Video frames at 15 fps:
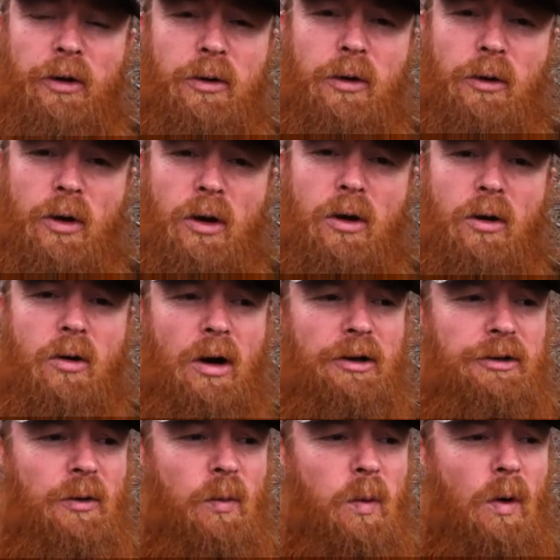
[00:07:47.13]
You can look
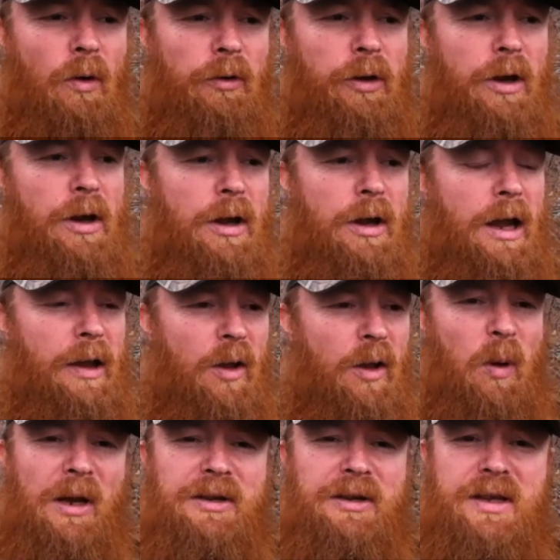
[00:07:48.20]
across the world, and the
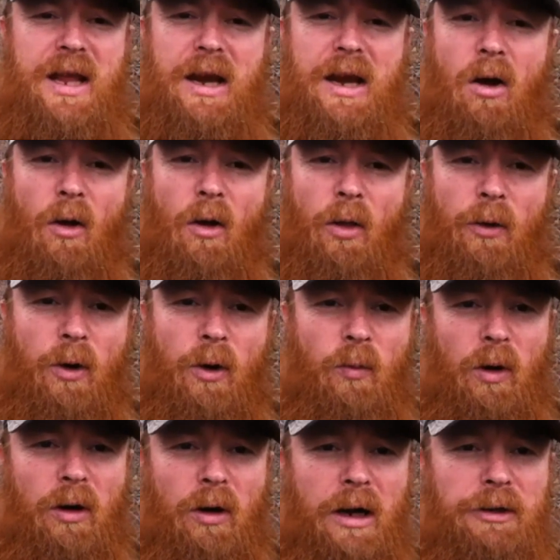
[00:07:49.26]
places they call third
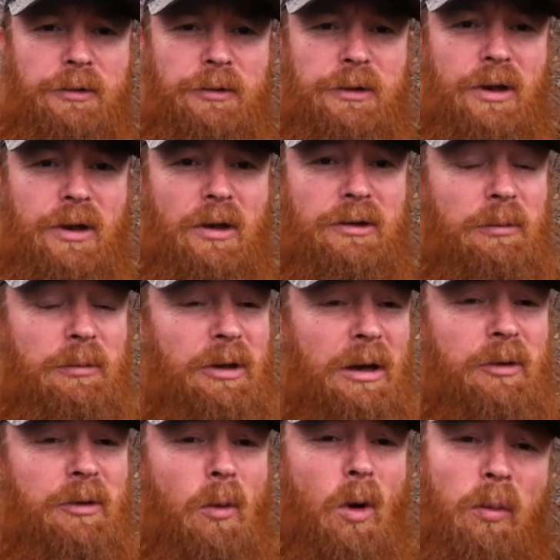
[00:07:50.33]
world countries
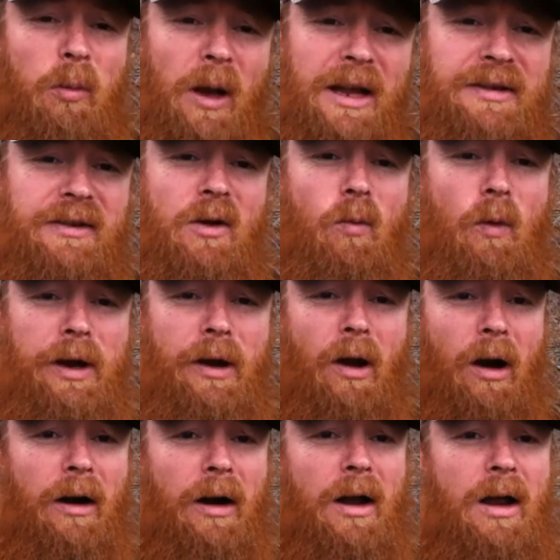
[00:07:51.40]
sometimes are more blessed than we are,